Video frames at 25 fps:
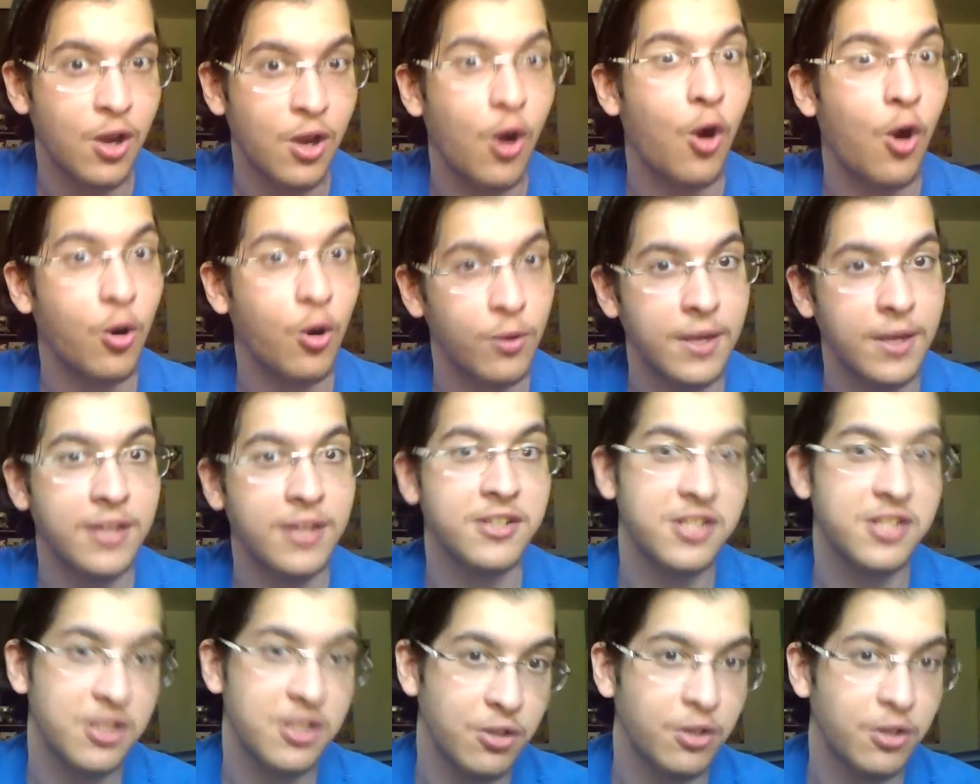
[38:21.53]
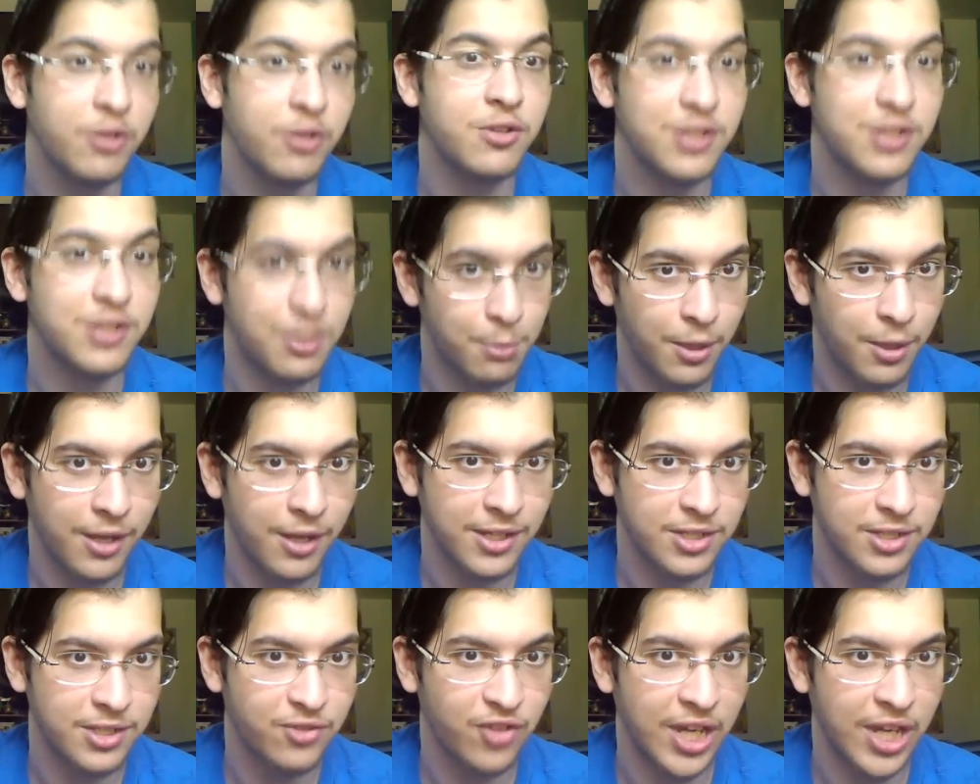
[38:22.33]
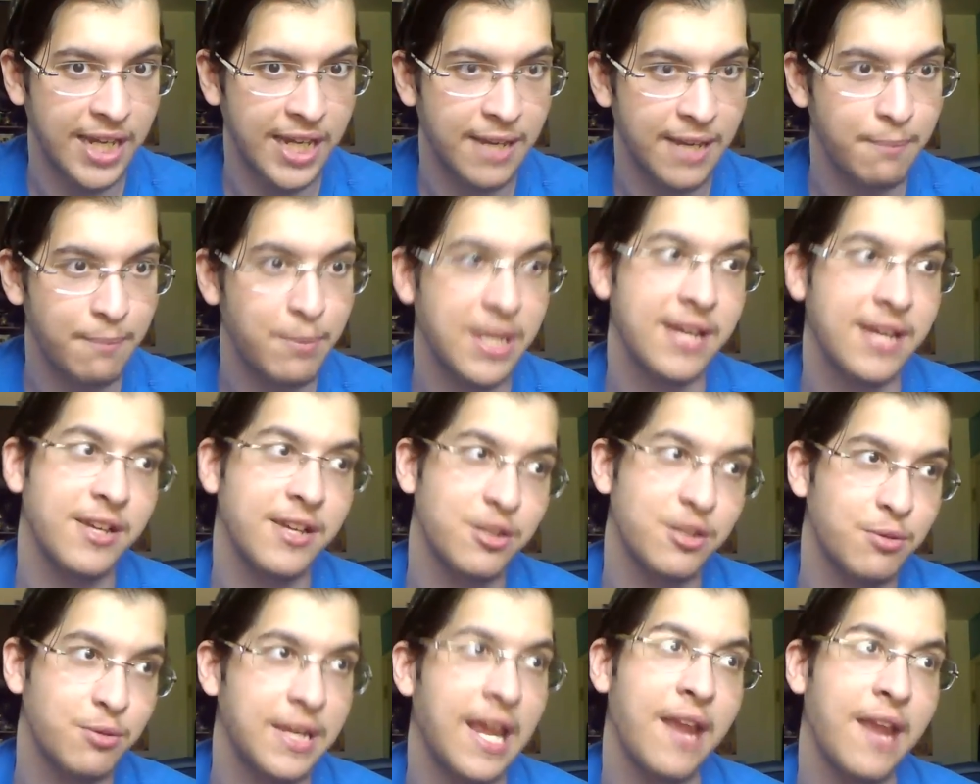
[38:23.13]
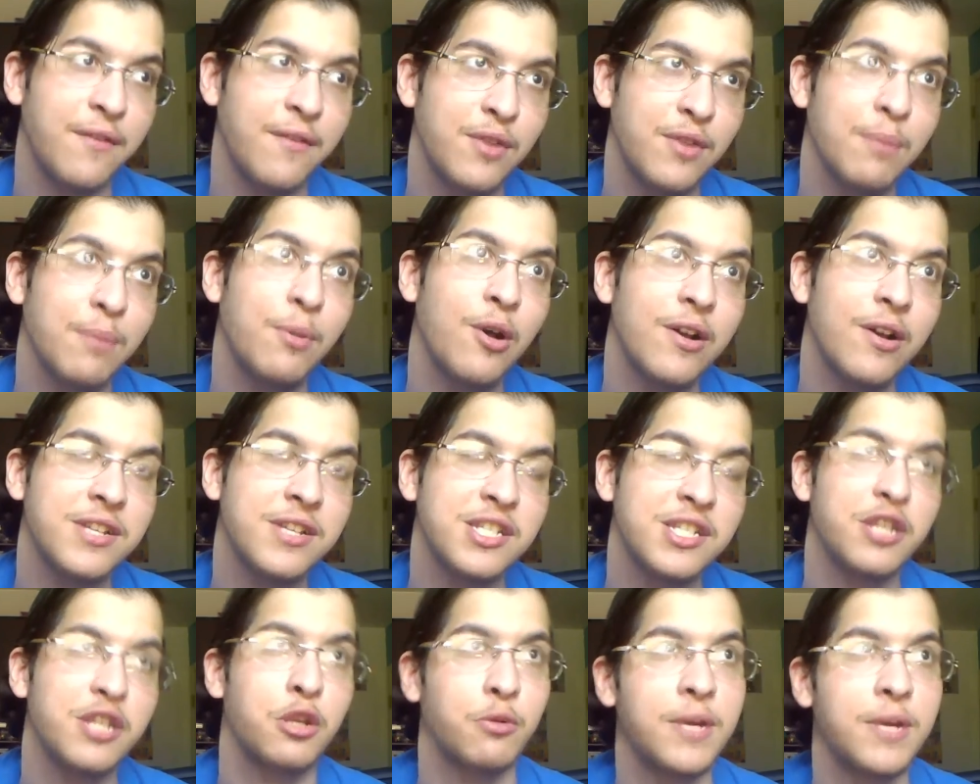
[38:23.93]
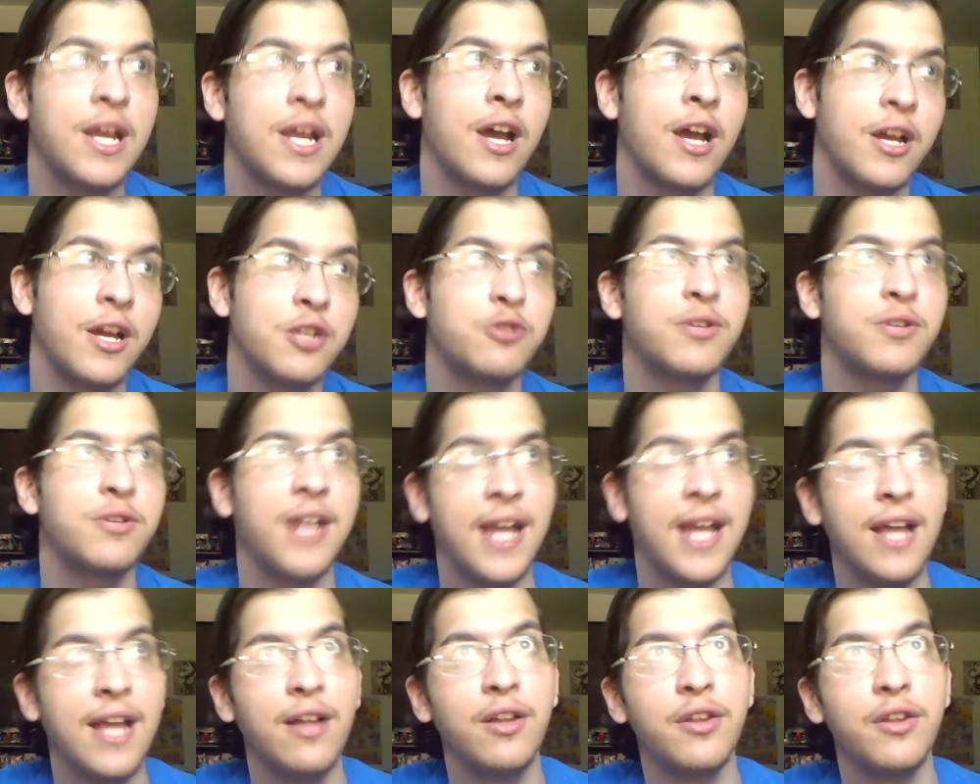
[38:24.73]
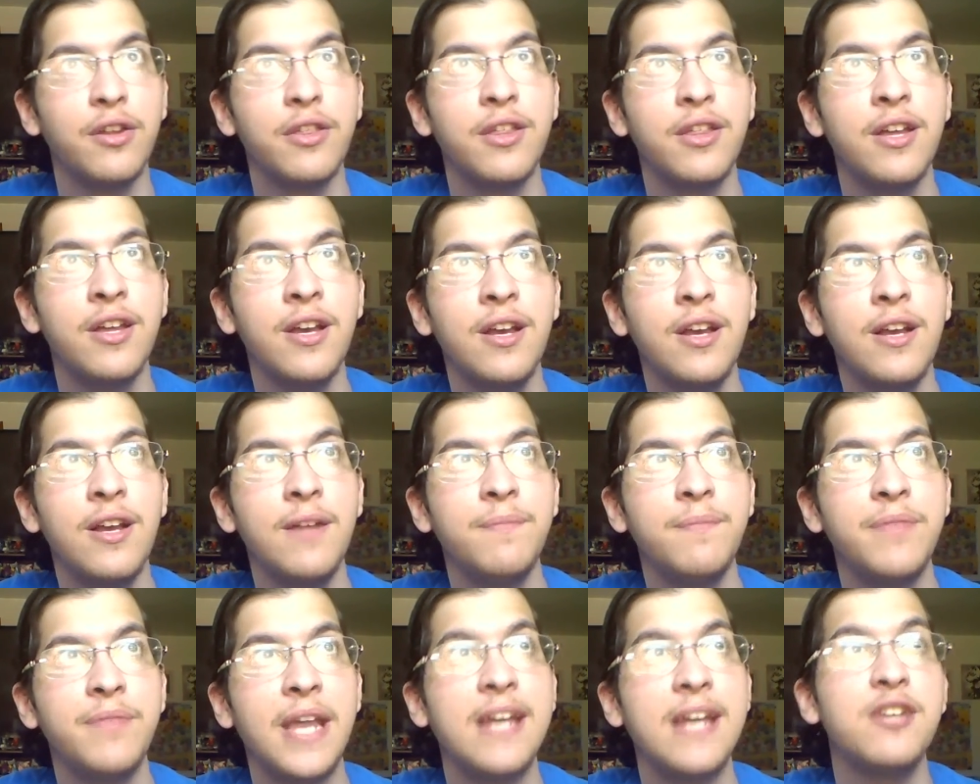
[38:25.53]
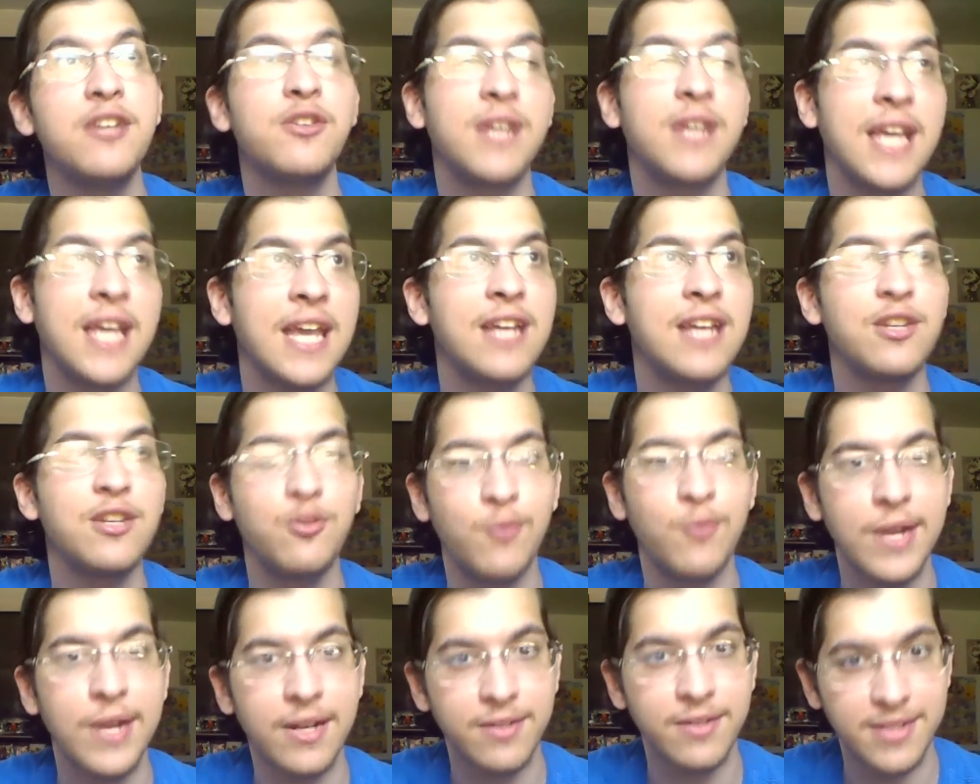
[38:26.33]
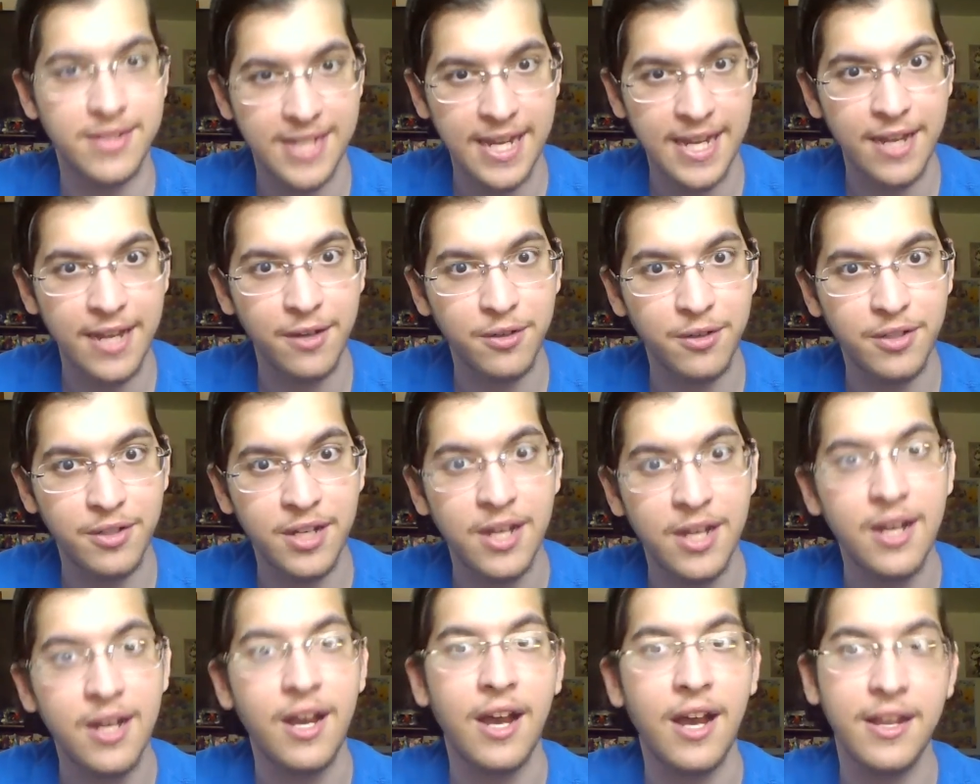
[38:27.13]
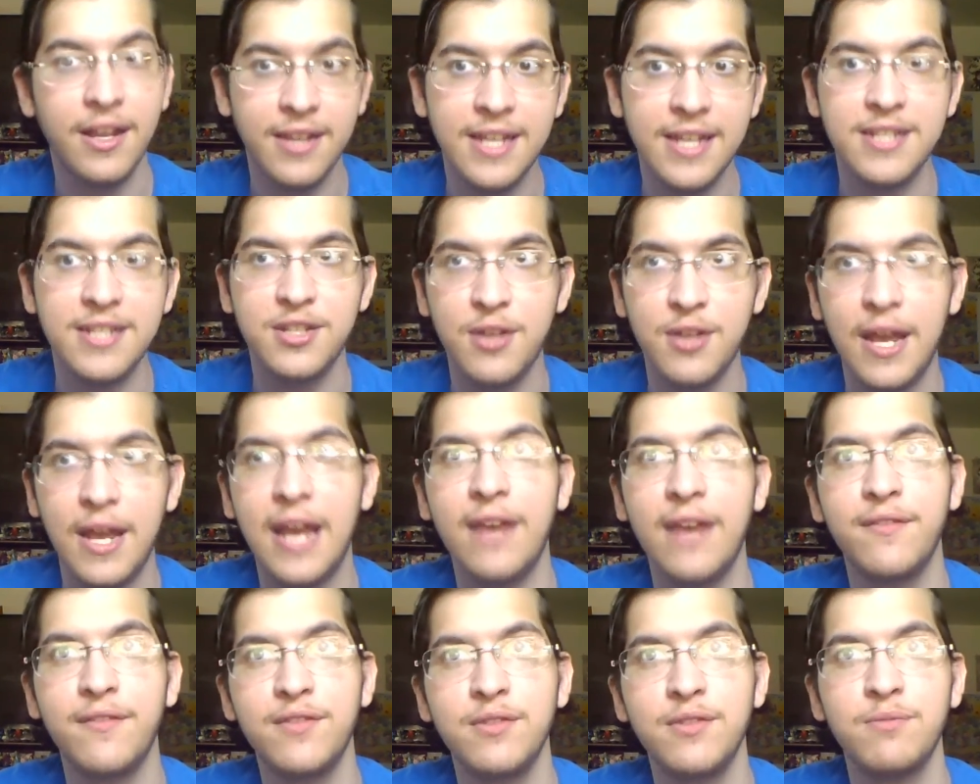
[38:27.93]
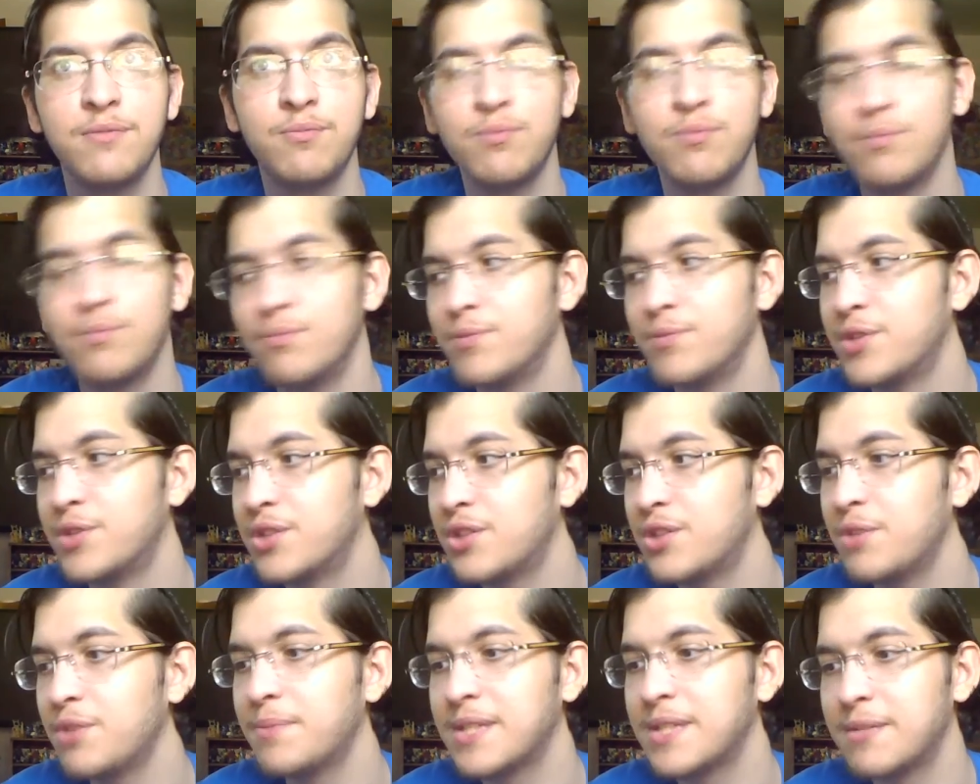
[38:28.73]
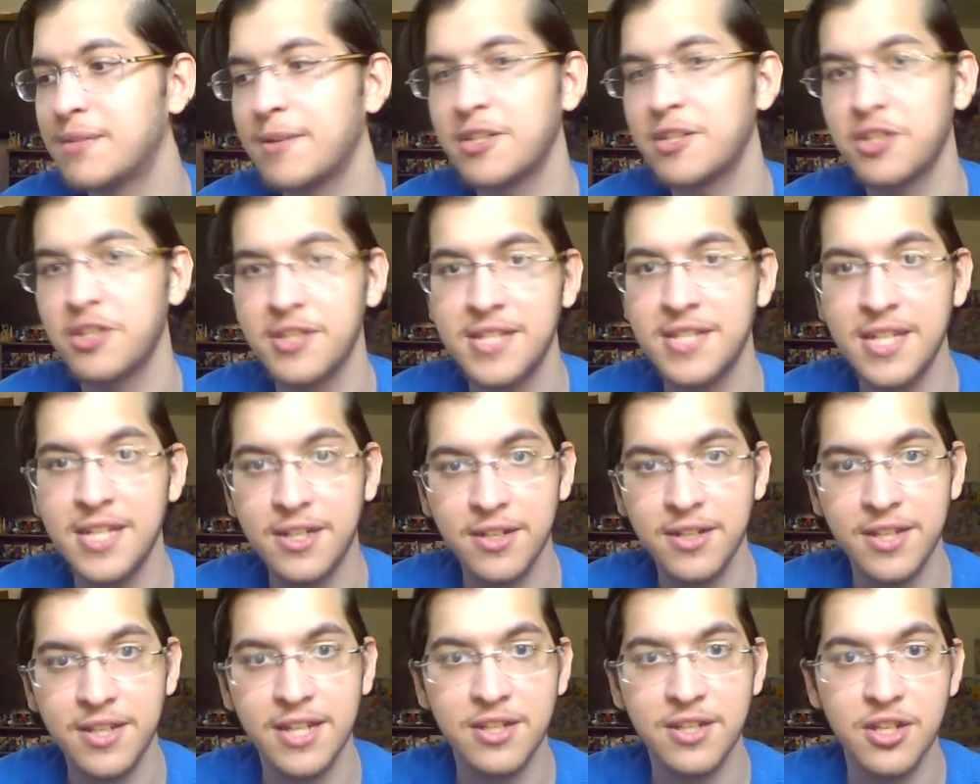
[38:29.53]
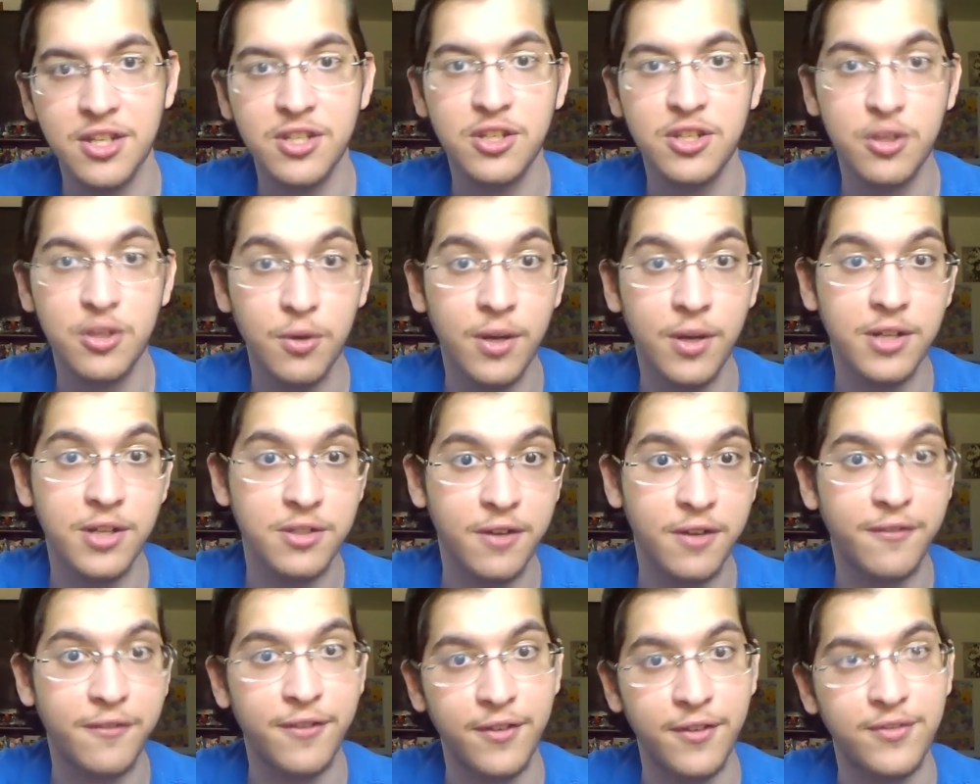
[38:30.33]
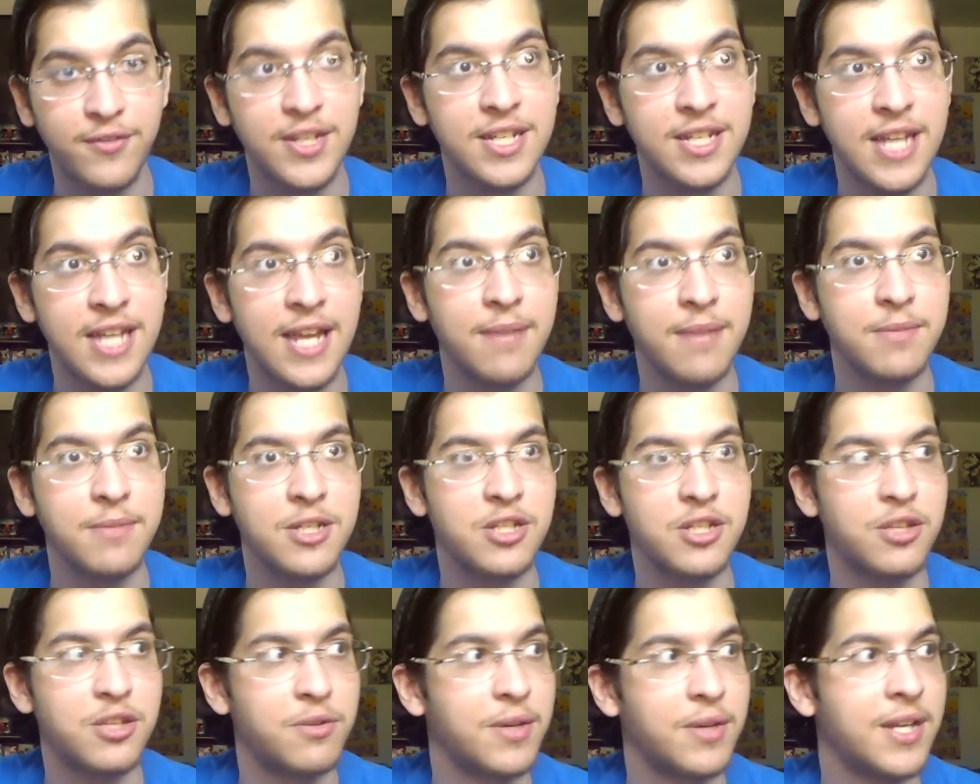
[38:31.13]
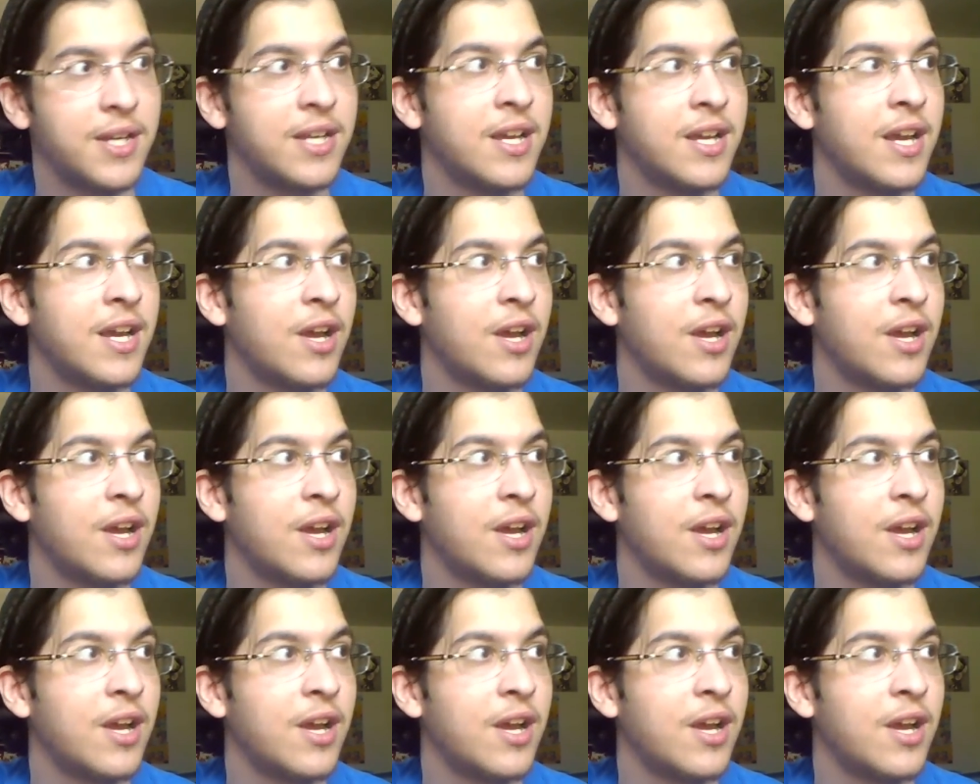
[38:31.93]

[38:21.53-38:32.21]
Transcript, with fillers: or else you lose the boss fight, because we gave the boss 300 health that you can't wear down unless you have the stupid special sticker that does 250 damage to it.